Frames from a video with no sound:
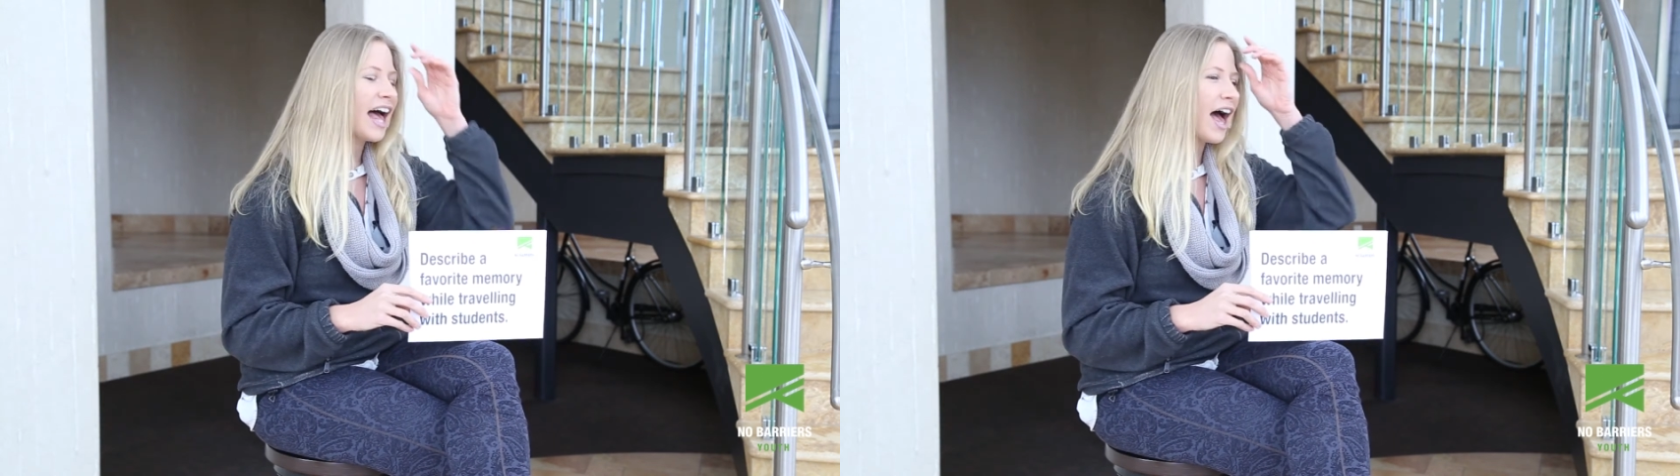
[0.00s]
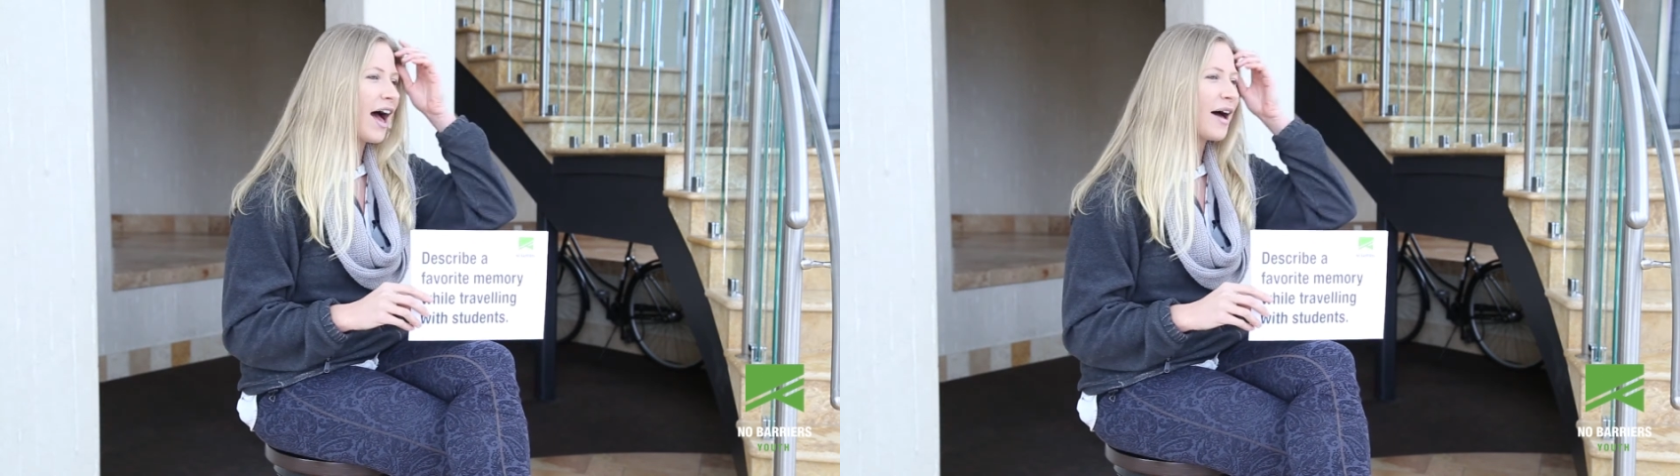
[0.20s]

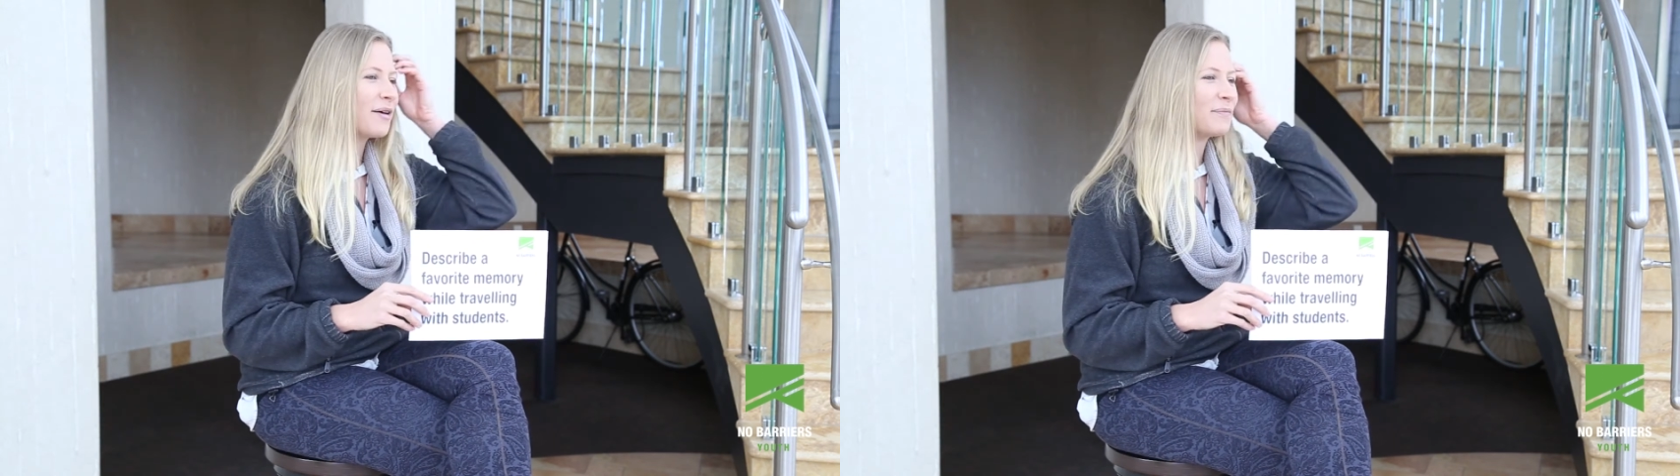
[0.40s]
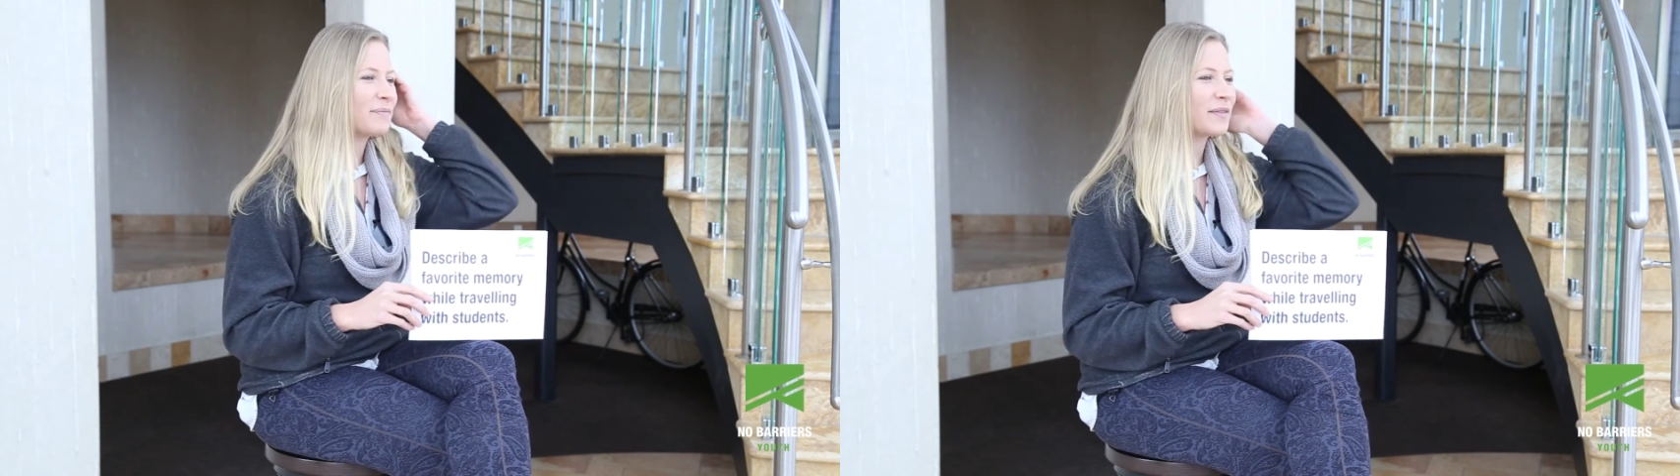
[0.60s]

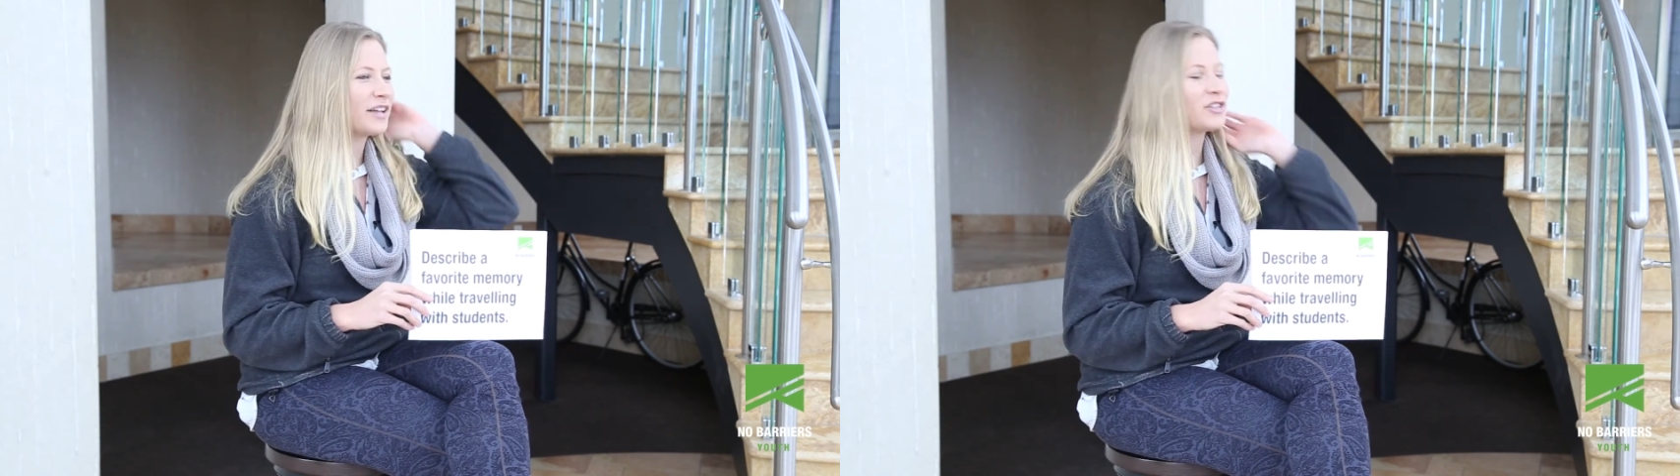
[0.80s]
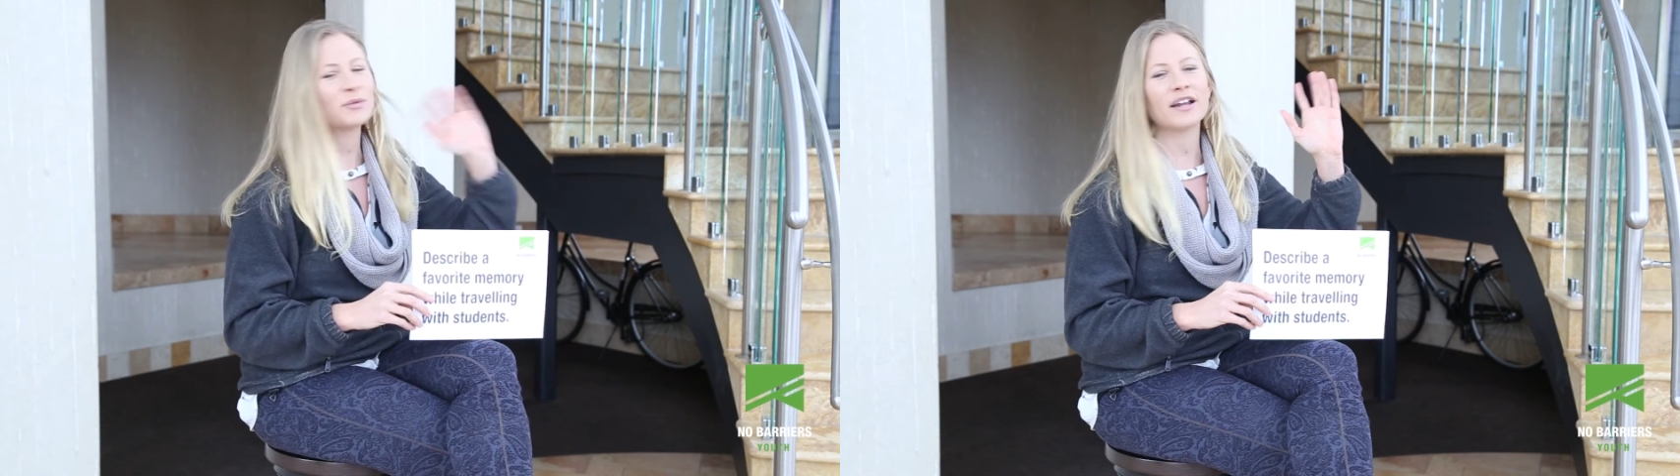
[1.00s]
Um,
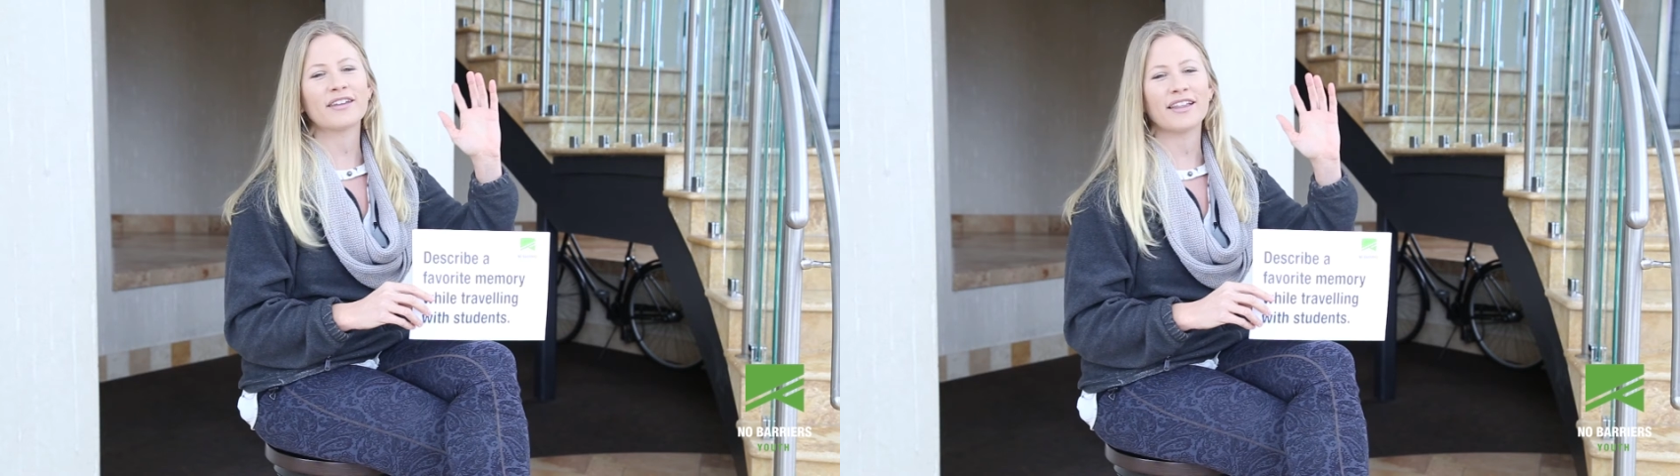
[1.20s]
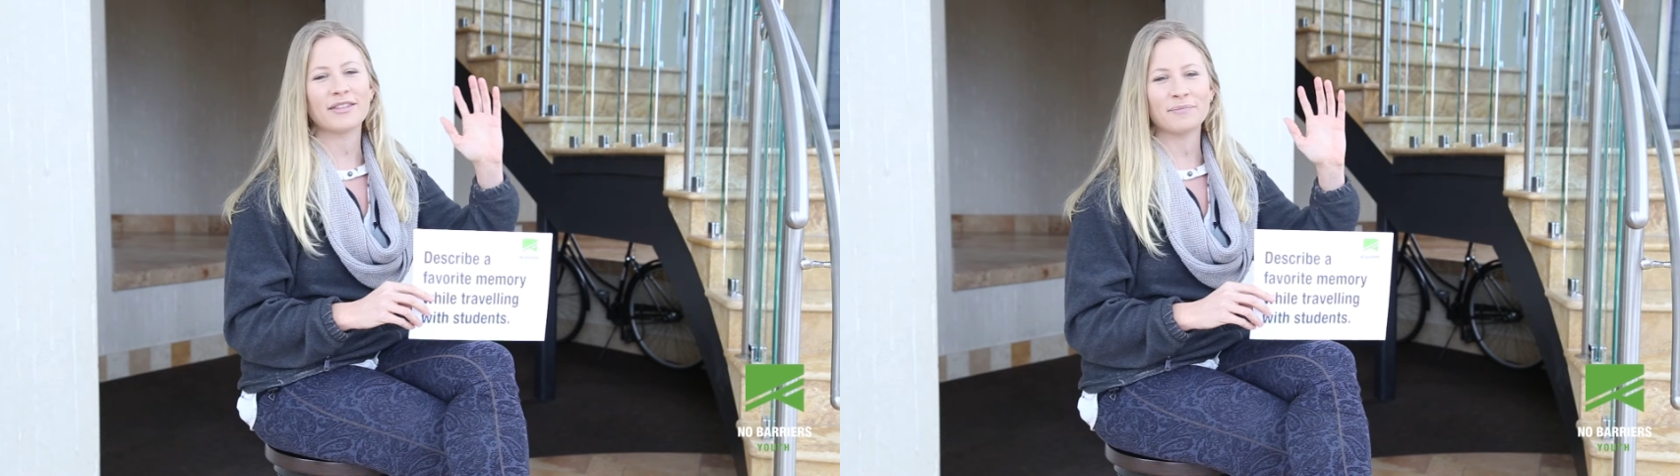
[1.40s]
and just when I
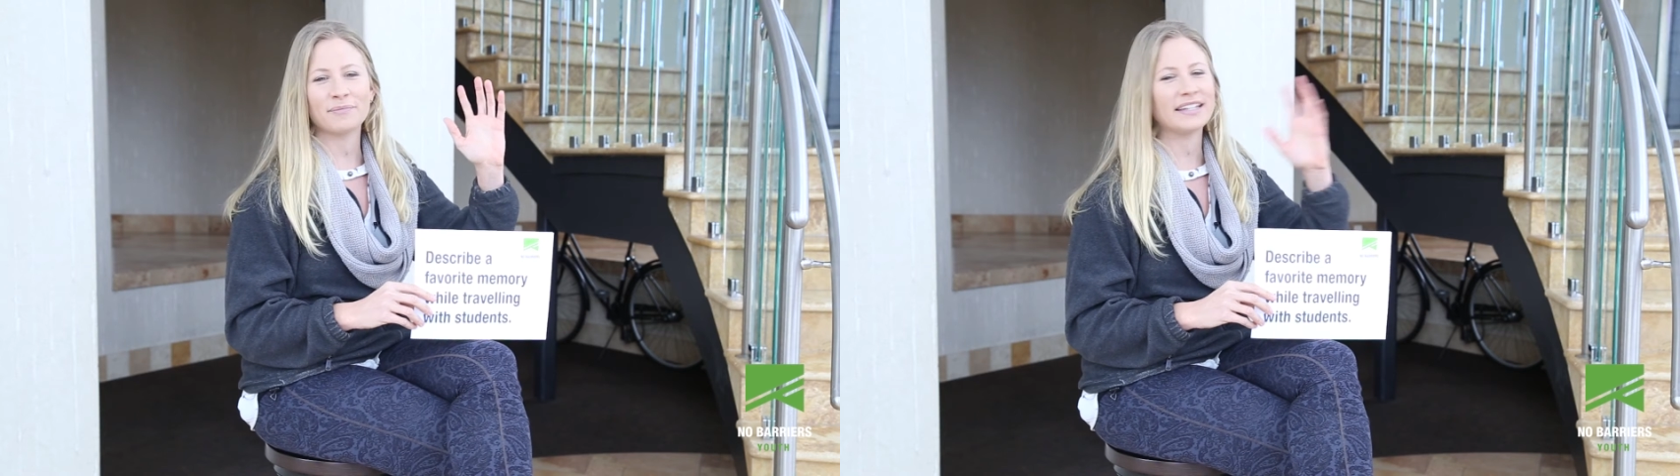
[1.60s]
thought the,